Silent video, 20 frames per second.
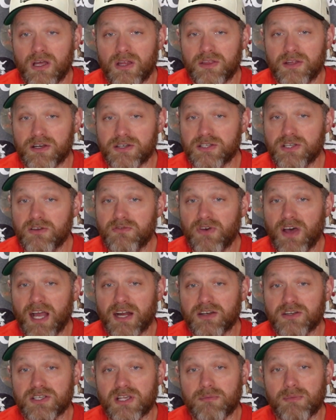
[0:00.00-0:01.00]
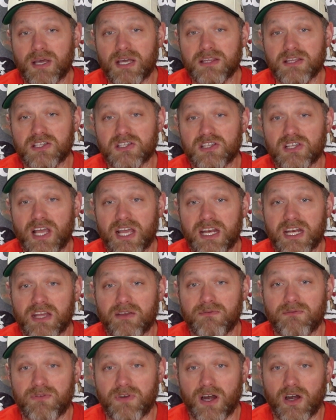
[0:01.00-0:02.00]
There are two factors that make this
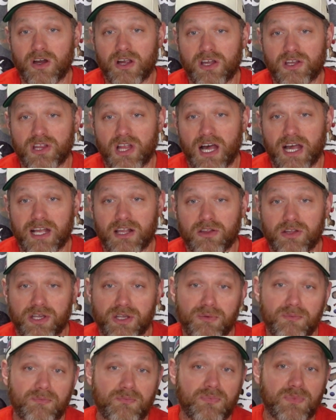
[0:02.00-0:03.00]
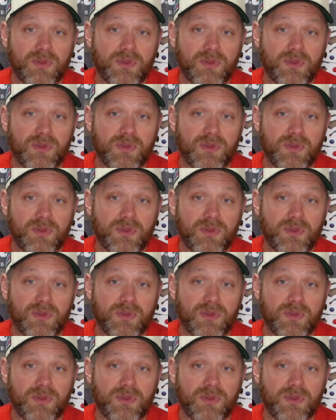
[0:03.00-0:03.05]
landing very unlikely.